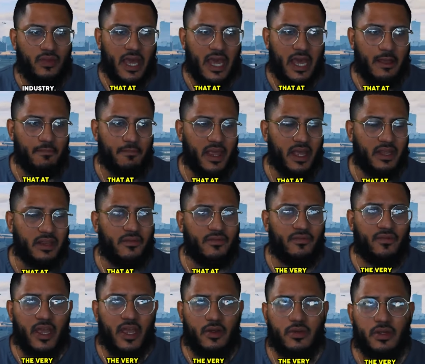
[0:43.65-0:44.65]
that at the
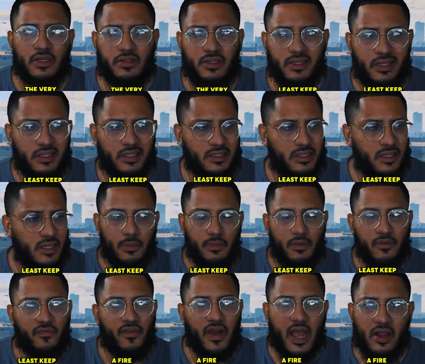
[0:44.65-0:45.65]
very least
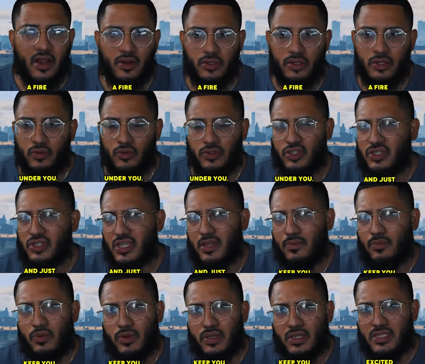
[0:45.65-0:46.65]
keep a fire under you and just keep you